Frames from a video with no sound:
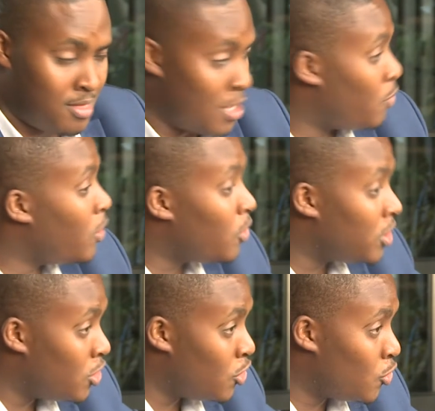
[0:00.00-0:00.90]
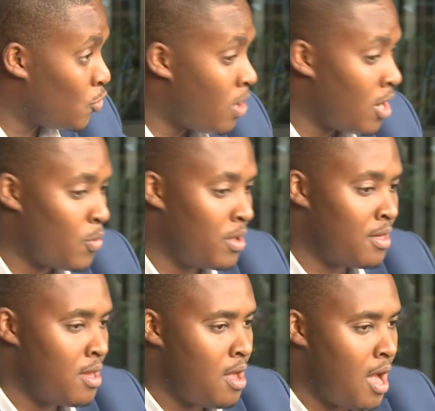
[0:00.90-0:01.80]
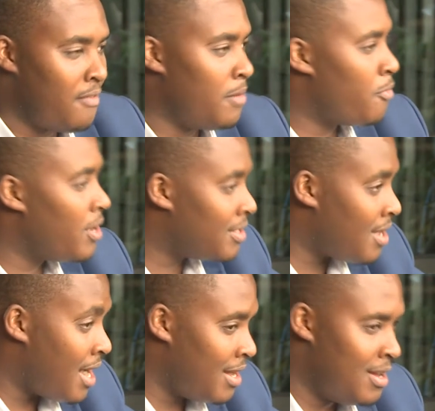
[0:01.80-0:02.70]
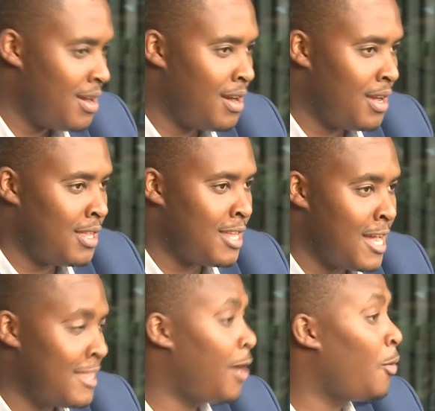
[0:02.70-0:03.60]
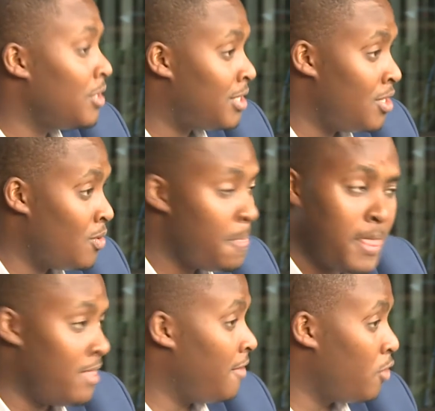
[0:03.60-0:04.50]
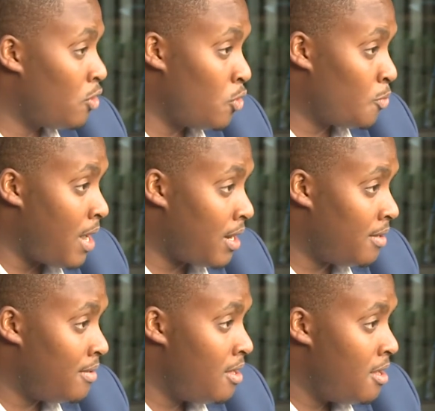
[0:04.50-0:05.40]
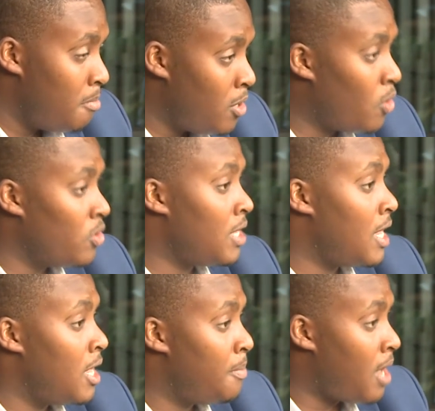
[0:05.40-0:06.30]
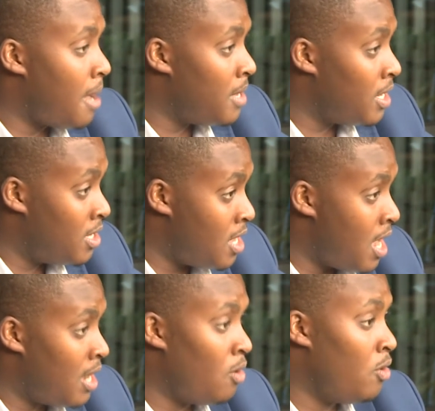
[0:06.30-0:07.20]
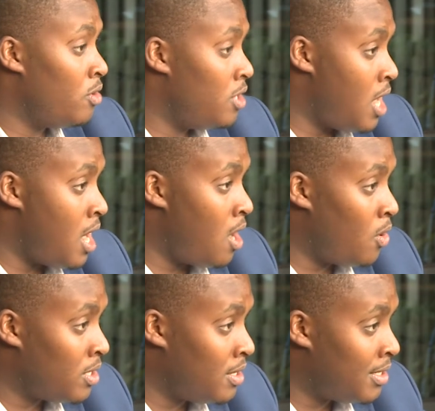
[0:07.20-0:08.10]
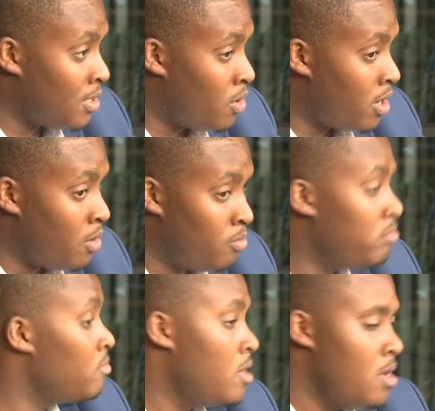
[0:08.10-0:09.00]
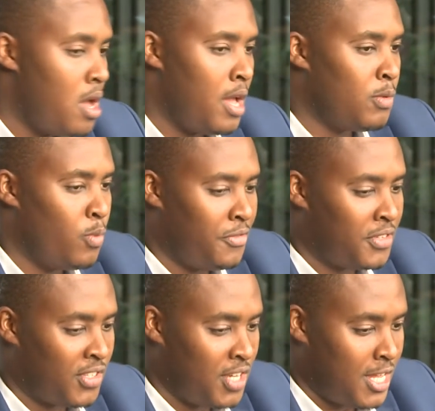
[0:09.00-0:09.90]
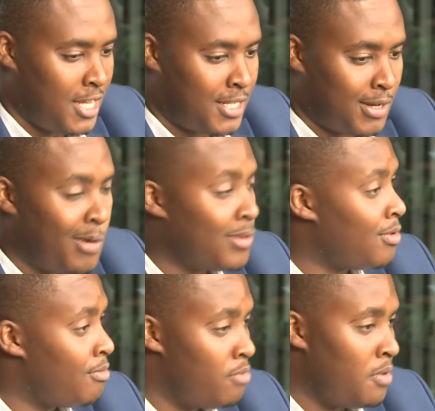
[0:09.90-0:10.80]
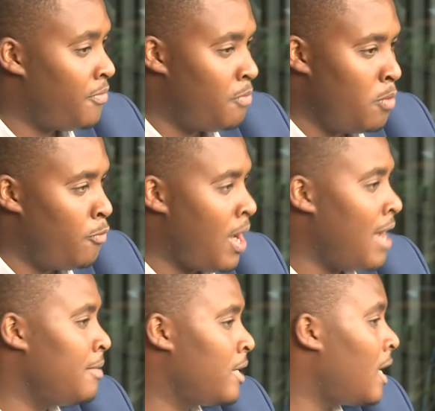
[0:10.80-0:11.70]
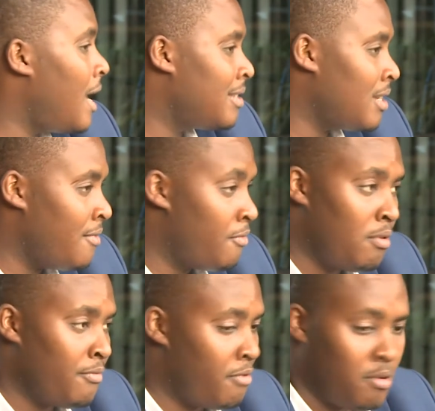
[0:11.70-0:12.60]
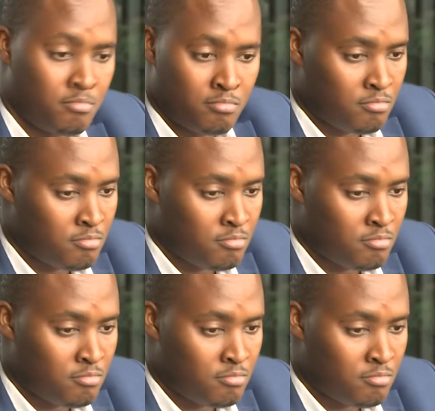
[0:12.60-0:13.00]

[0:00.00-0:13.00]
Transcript: that we continue to work with, have embraced the idea and they continue. And they've not looked back because they keep coming year on, year out, and they say, okay. And we've seen it also. We've had clients that have grown from